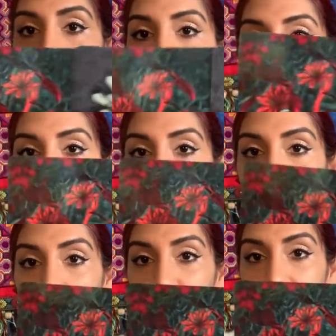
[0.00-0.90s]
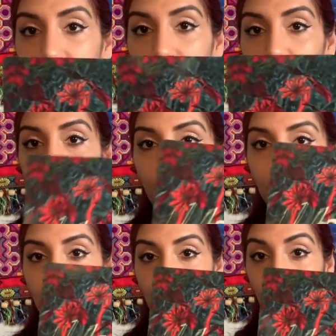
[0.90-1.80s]
This is High Priestess's
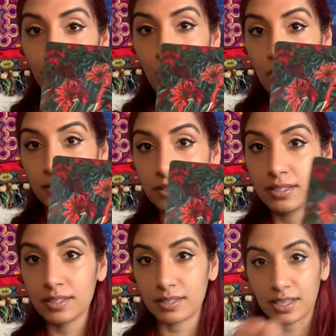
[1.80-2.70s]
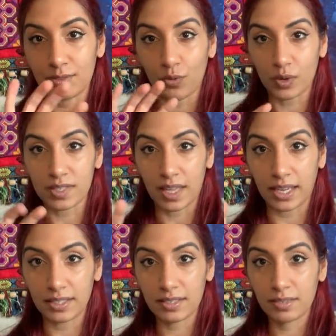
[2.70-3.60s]
bird. Three of Wands is
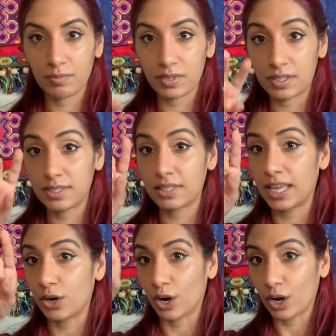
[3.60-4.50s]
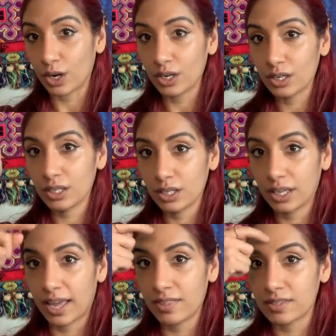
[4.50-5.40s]
foresight. Seer.
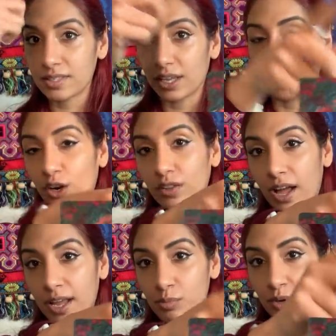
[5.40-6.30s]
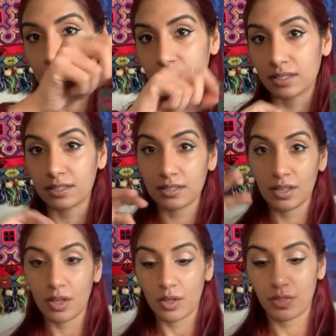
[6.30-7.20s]
Okay, the seer, the High Priestess,
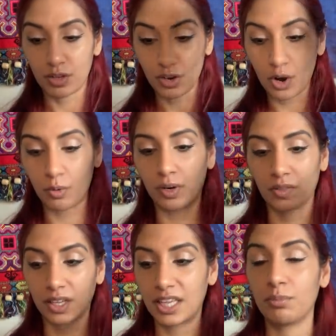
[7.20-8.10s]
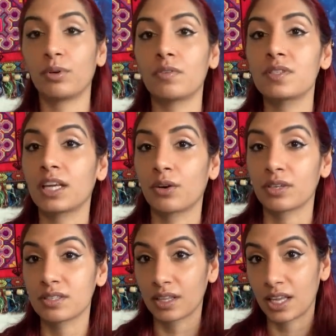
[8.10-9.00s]
the knower, the keeper of
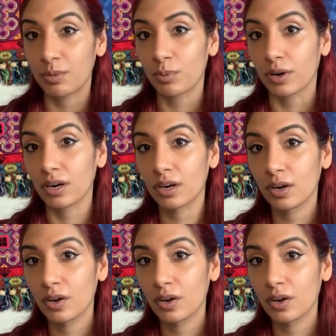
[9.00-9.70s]
secrets, the keeper.